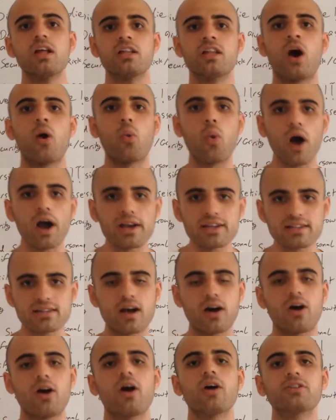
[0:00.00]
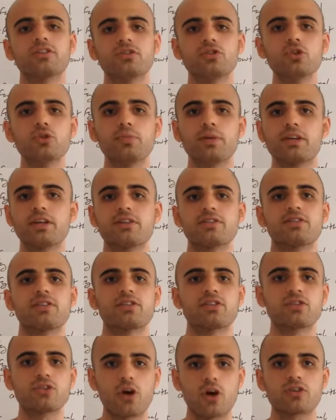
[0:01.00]
Now, why is that hard to do? Because the
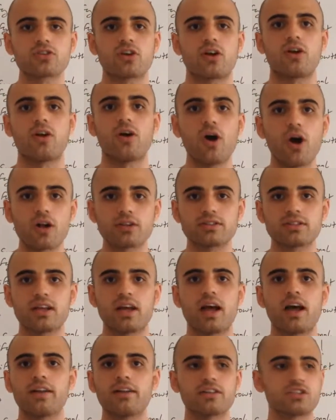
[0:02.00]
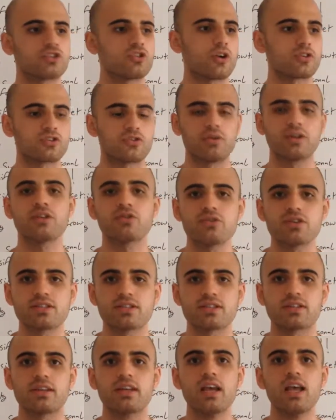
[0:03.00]
stocks are hot and the stocks are
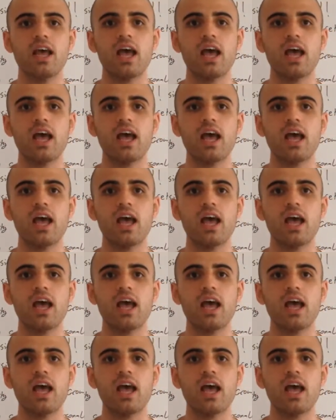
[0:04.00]
increasing.